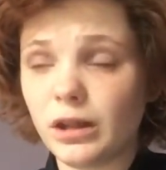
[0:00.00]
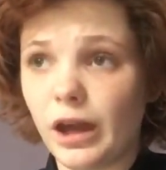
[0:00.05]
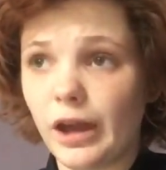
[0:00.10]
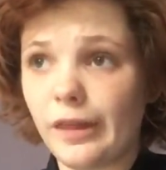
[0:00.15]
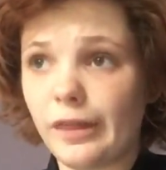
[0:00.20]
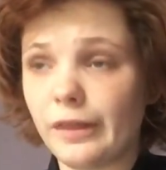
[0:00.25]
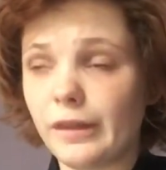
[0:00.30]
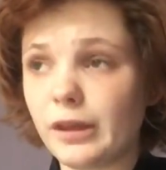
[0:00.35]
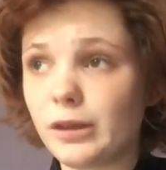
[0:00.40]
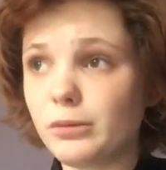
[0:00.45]
I
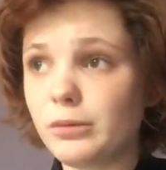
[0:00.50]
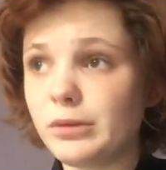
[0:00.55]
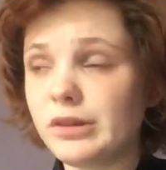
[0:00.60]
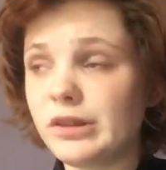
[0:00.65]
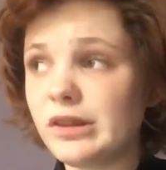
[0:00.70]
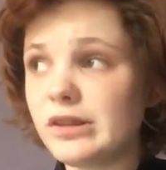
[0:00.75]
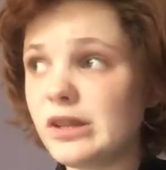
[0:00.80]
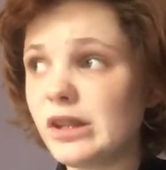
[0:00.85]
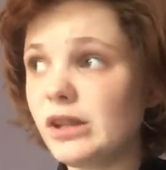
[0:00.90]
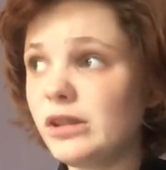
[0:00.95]
think it was
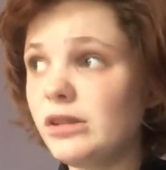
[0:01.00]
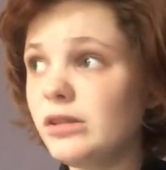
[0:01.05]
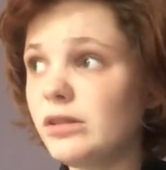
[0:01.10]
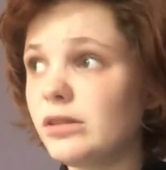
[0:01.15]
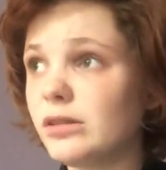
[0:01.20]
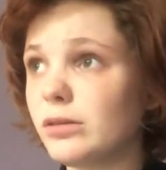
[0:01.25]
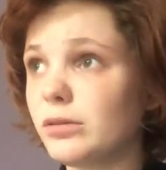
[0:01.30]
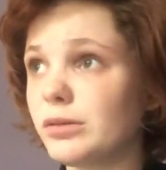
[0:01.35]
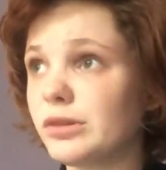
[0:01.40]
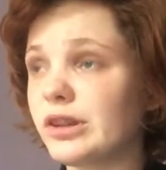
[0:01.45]
year 10,
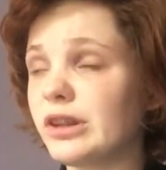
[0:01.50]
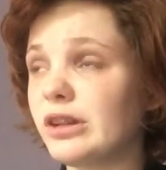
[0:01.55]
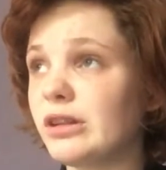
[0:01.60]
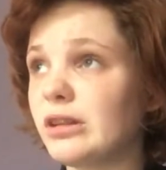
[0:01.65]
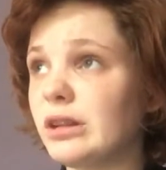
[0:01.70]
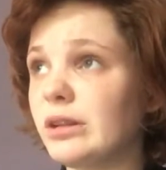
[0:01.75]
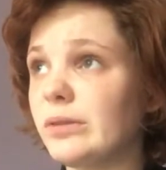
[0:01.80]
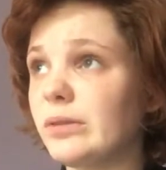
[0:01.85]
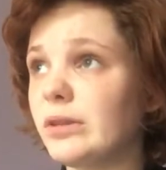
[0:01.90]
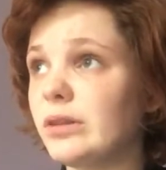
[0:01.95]
or was it year
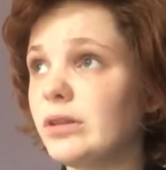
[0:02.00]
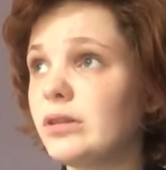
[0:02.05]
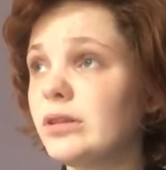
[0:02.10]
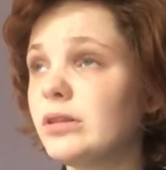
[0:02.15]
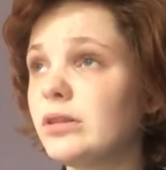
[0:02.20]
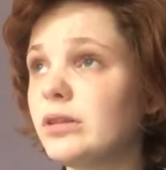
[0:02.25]
11?